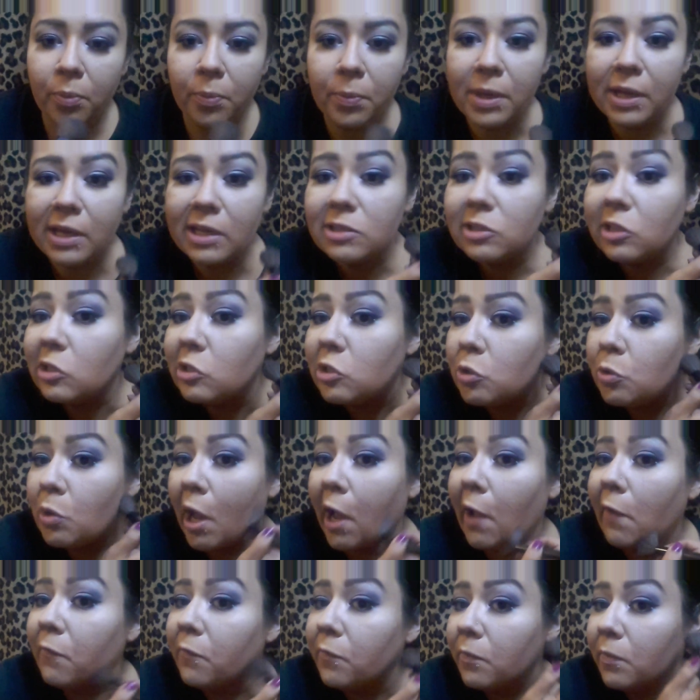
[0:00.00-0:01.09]
Because
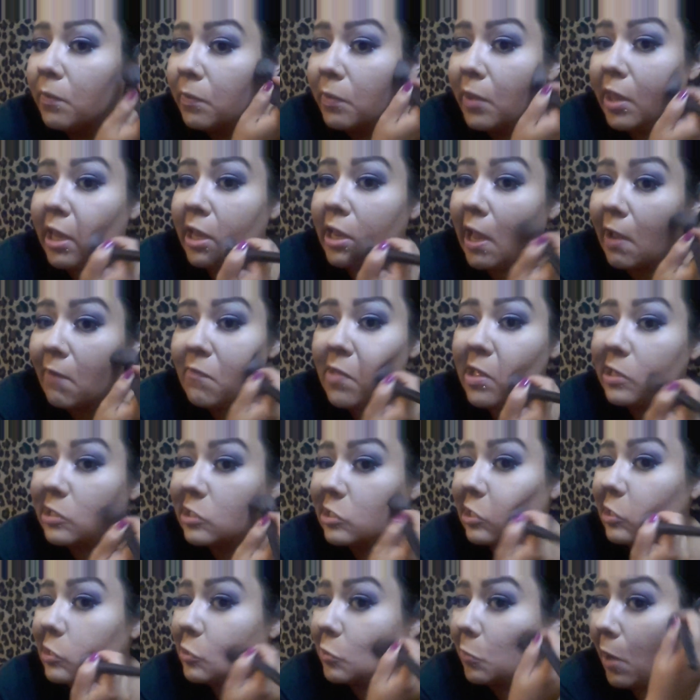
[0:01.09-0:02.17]
they have that
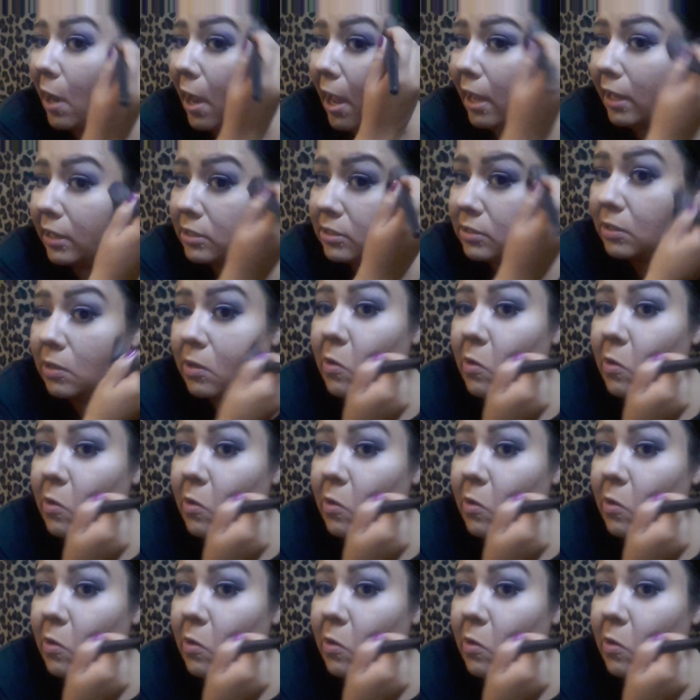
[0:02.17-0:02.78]
shit tracked.